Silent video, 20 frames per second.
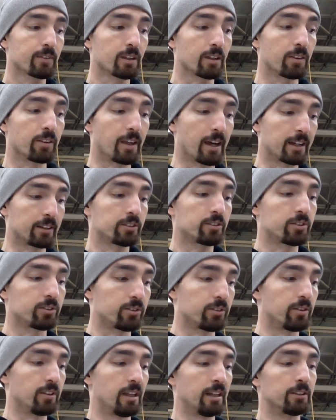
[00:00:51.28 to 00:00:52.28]
That's
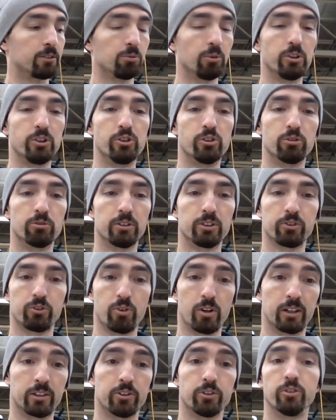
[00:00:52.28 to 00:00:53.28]
what you're
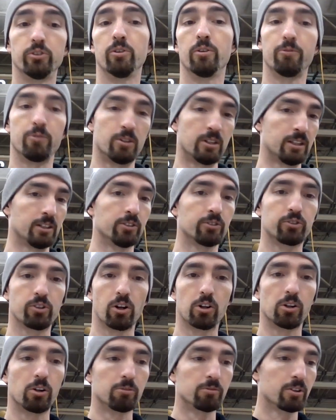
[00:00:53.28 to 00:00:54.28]
restricted to. If you need to
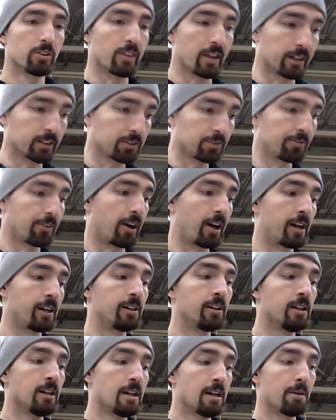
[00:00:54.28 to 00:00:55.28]
start over, that's fine,
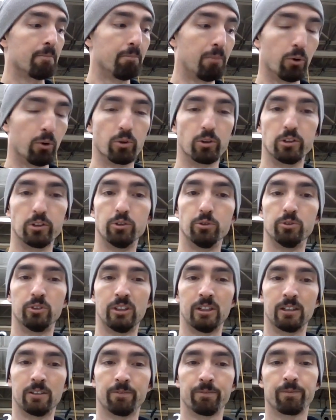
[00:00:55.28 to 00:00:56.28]
but we're
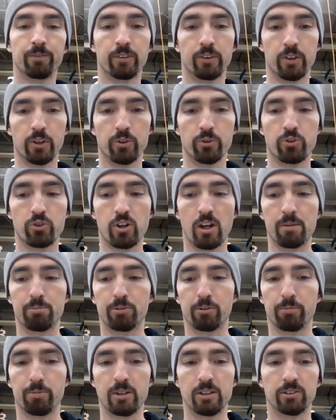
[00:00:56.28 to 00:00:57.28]
using those shapes
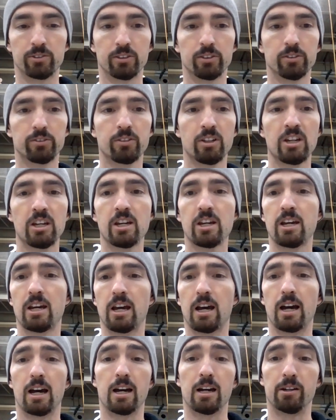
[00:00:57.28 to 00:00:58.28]
of pieces.
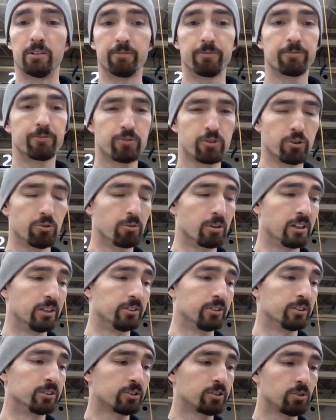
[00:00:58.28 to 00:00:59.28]
Two
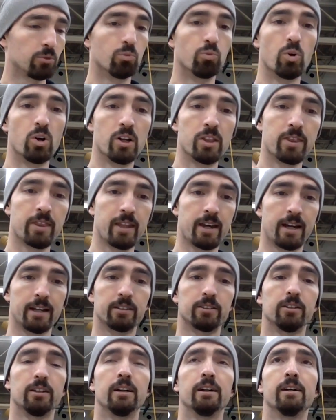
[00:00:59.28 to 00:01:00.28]
reasons. One,
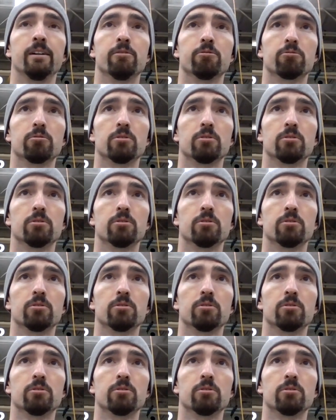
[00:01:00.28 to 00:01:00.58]
that